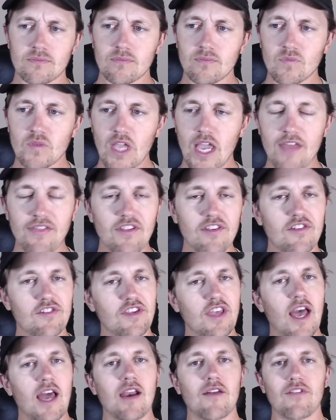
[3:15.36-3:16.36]
And this is
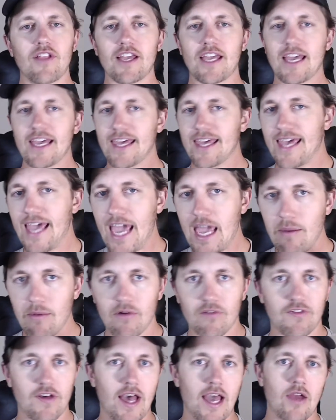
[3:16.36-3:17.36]
kind of like a
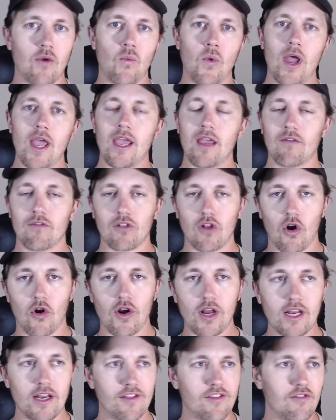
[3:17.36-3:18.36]
gamified way of
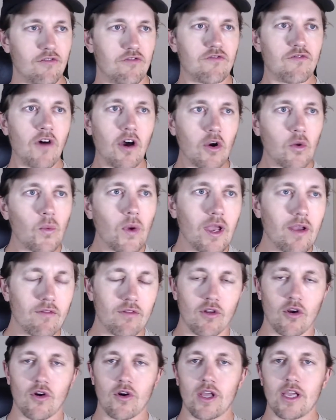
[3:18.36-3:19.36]
learning. It's a fun way of
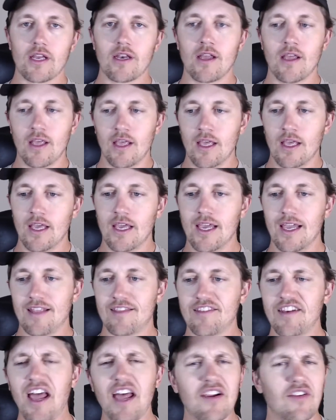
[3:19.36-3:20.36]
learning. It's
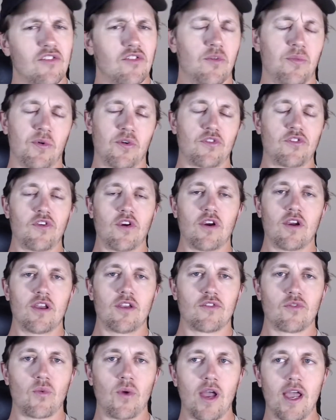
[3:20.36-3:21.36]
not a super
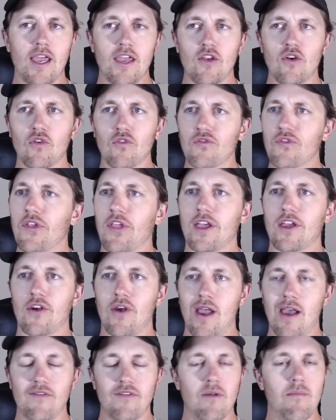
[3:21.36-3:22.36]
serious way. You don't feel like you're
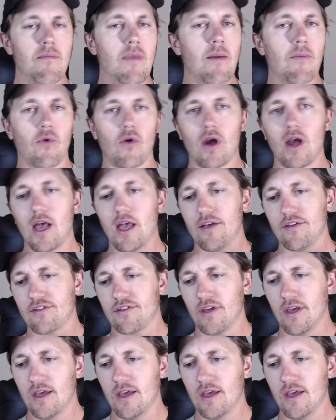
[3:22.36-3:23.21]
having to memorize